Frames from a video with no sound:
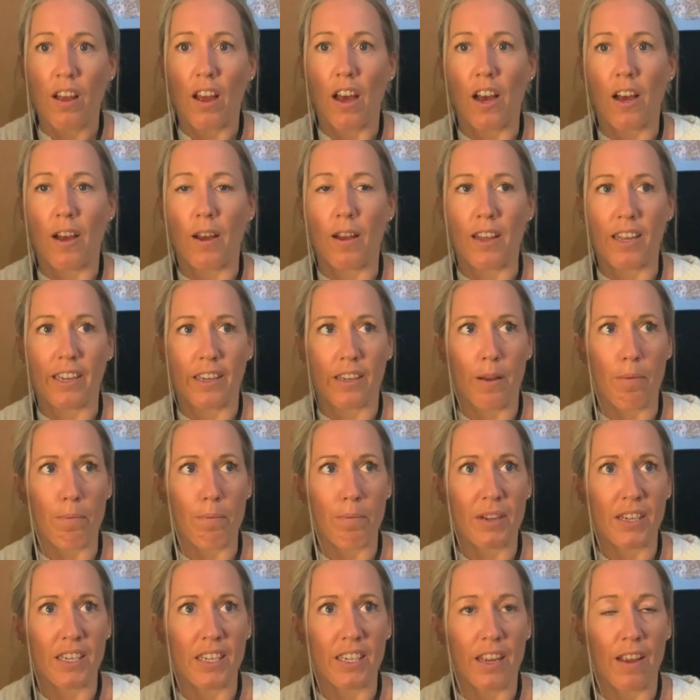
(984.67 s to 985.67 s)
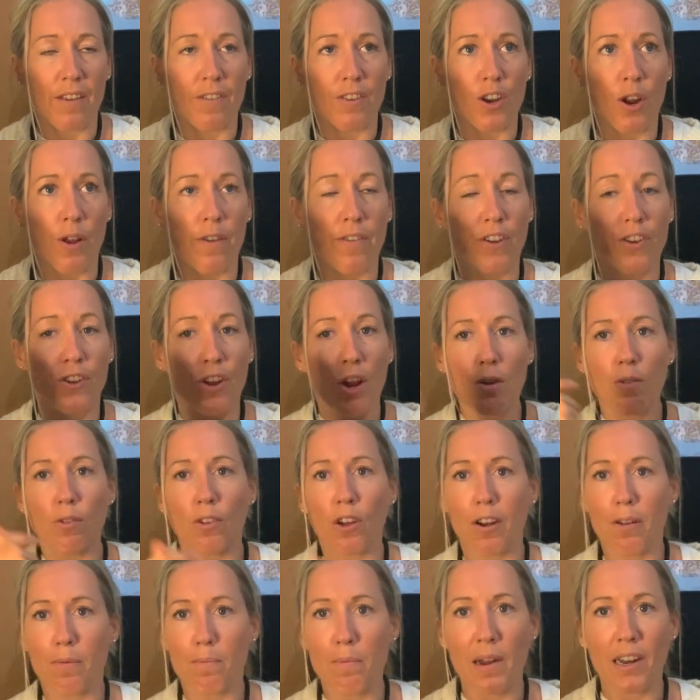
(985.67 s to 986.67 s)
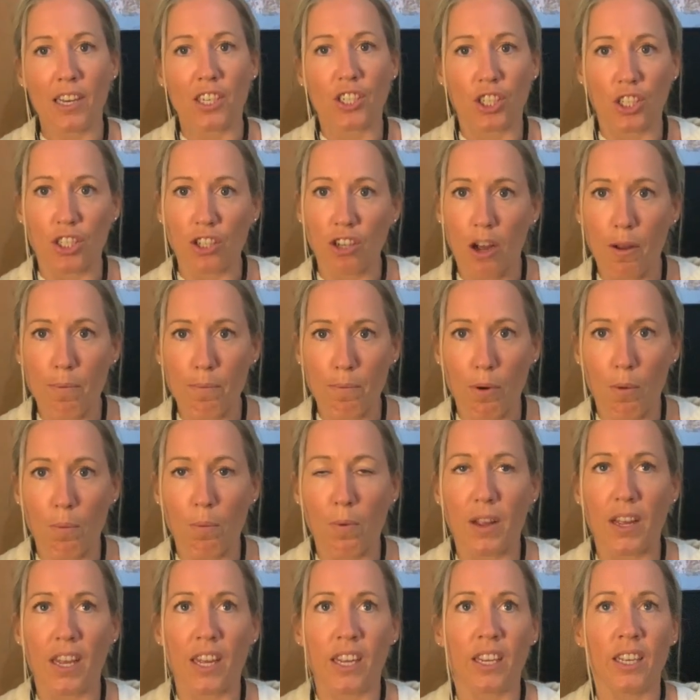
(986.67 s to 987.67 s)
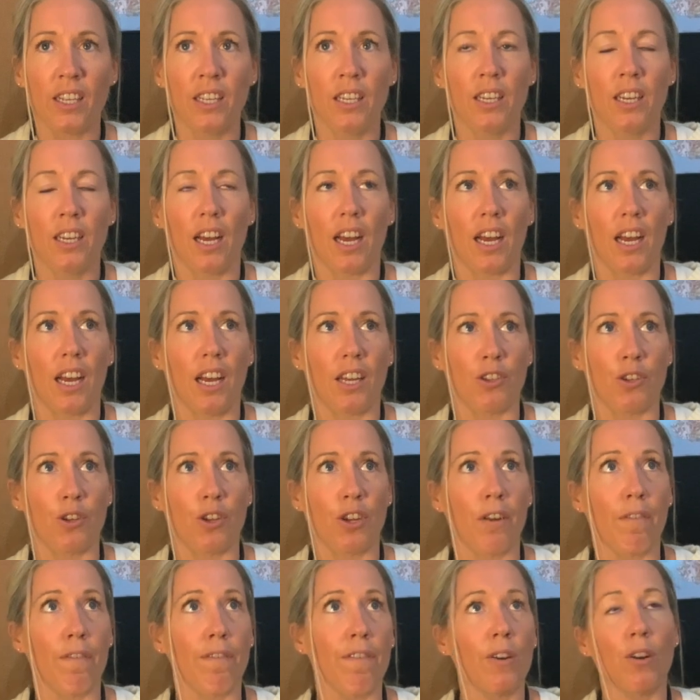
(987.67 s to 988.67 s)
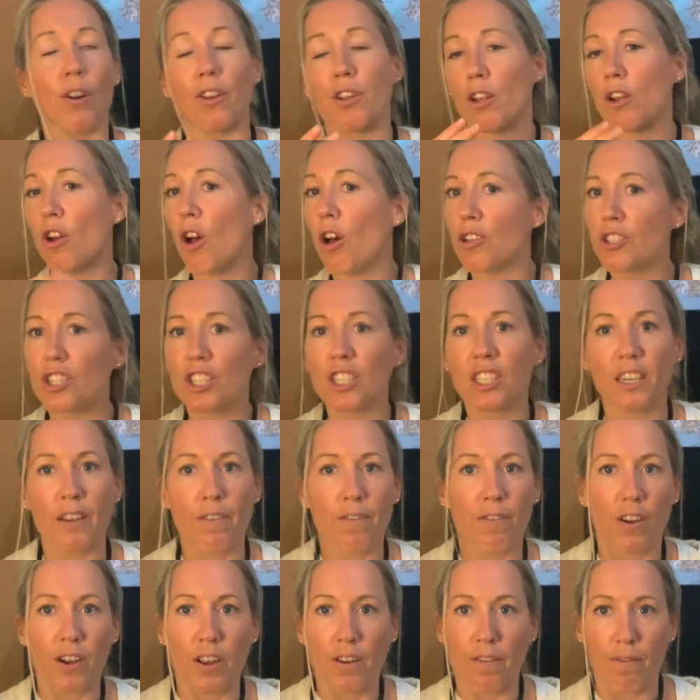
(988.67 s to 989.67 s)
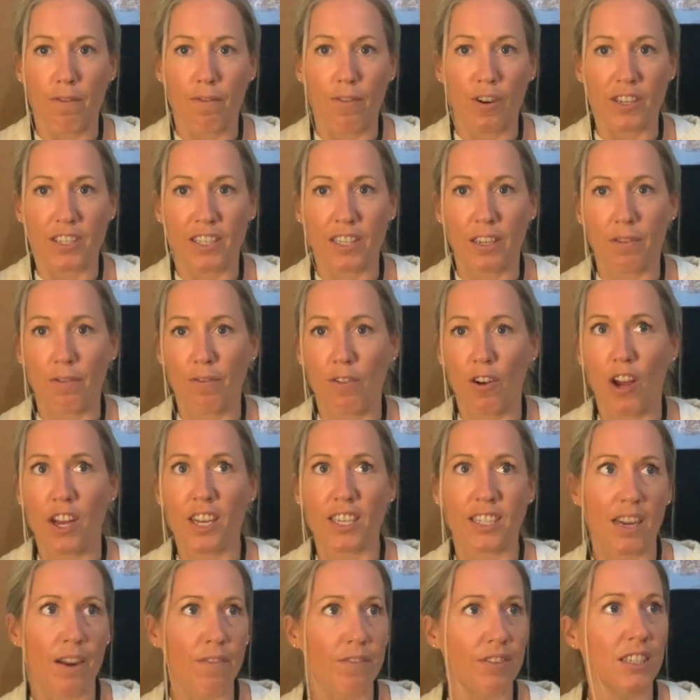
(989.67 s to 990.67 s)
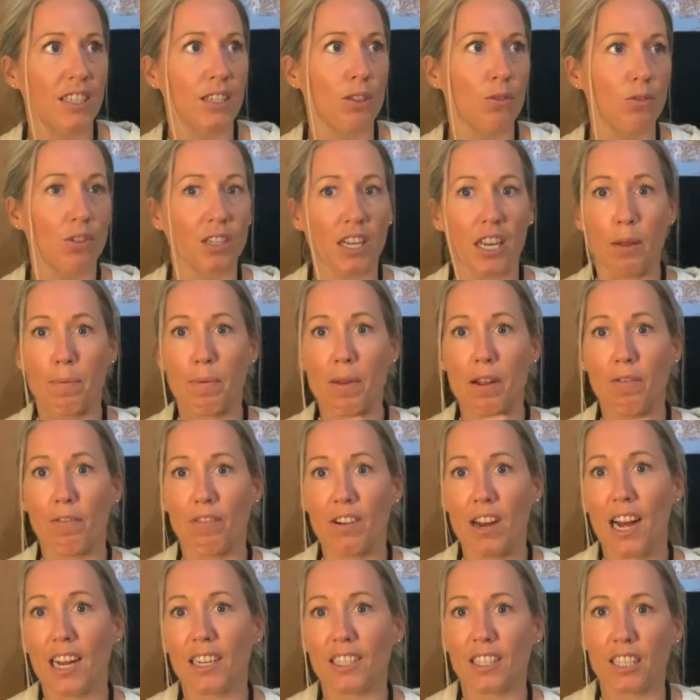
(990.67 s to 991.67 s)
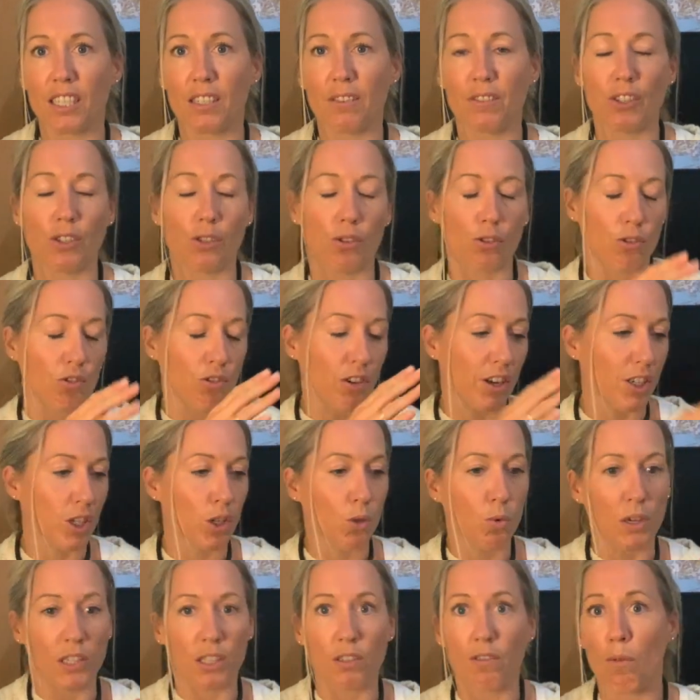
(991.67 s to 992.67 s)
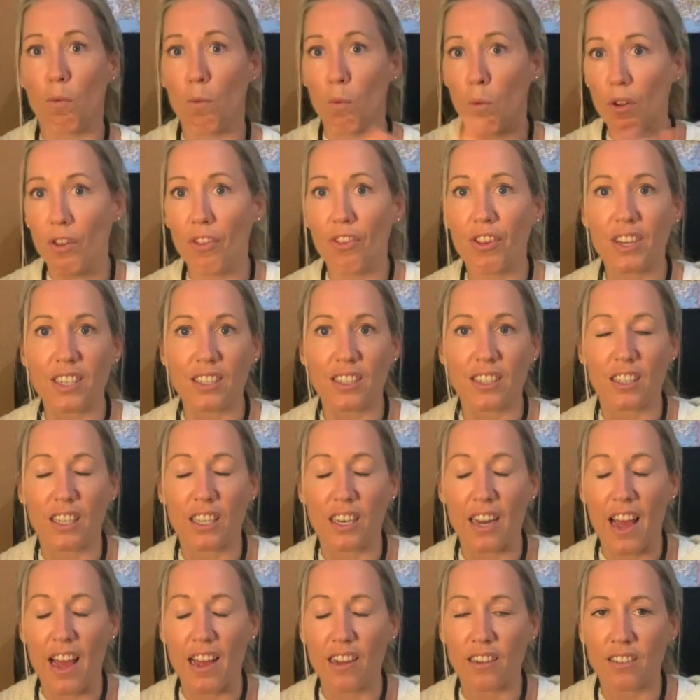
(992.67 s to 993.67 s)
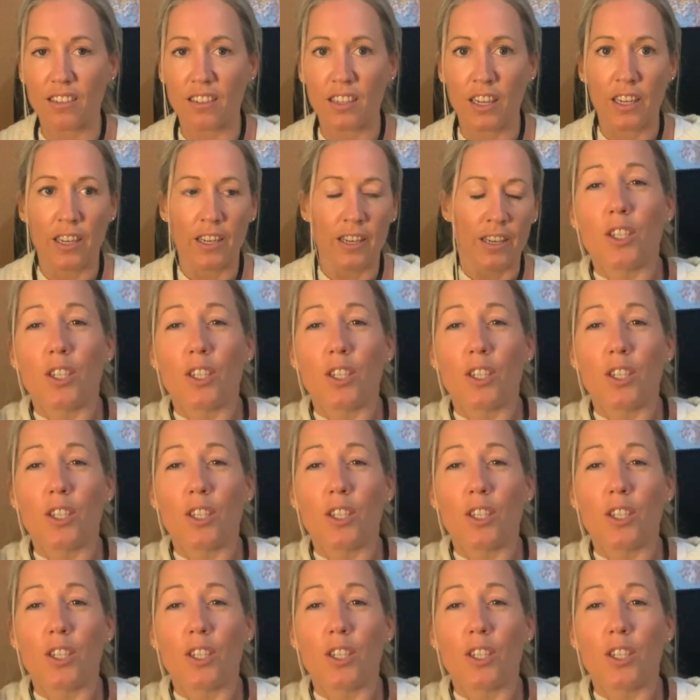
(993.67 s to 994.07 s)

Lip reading: It can be, if you don't kind of manage your time properly, you can feel like you're constantly fighting fires. Every single day you're being reactive, and you're trying to switch from one thing to the next.